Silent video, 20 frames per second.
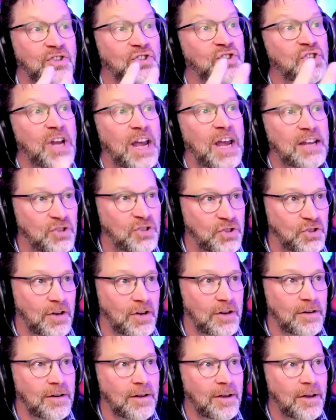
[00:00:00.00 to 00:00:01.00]
a
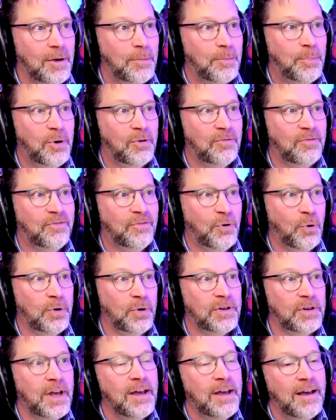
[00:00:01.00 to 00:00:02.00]
suggestion put
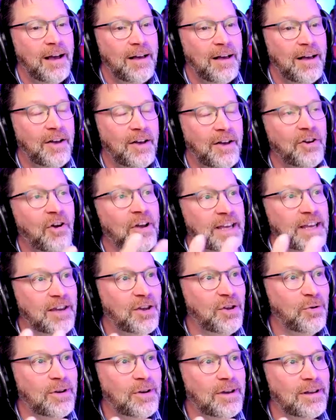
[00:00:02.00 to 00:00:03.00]
forward, an
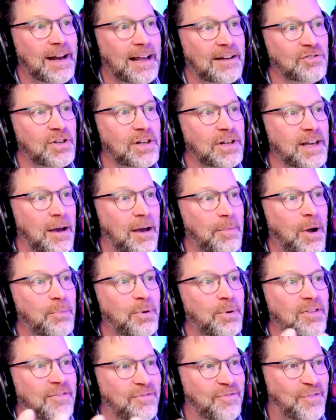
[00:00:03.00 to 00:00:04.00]
IQ can actually come
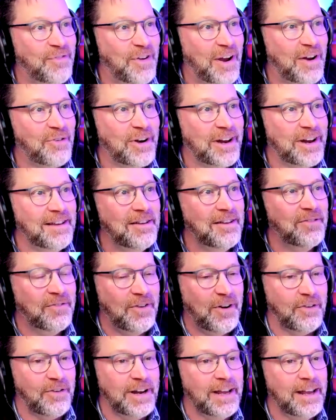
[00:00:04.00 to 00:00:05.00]
up with a very,
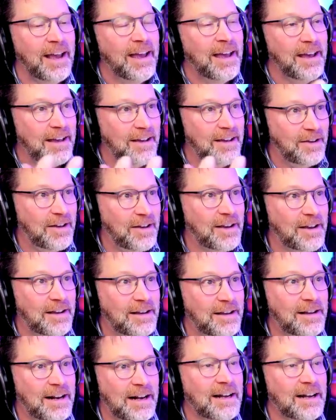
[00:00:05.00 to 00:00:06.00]
very
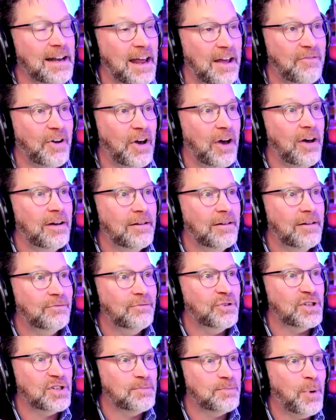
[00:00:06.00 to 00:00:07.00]
clever
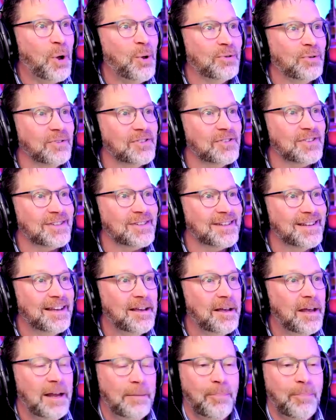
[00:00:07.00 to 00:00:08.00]
response.
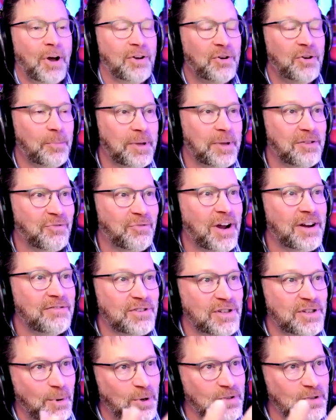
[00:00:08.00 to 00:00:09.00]
It might not be the
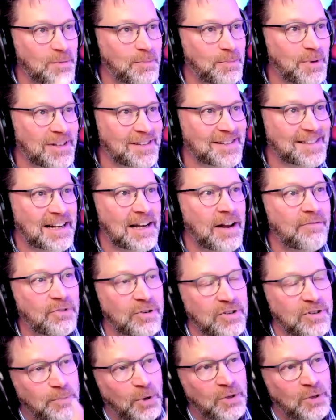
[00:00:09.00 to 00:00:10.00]
right response, but it's a clever
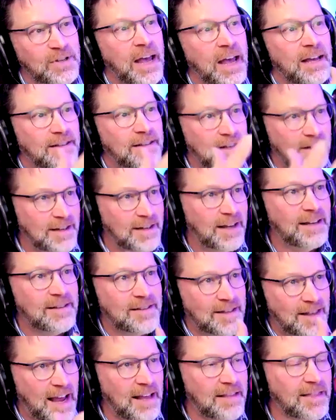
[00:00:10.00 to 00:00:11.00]
response.
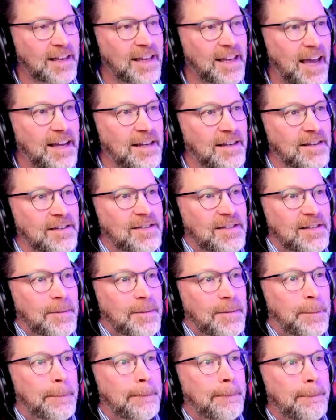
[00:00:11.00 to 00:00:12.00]
Is that the case?
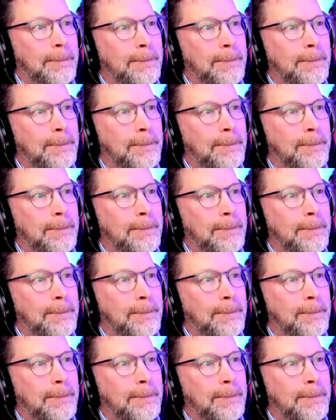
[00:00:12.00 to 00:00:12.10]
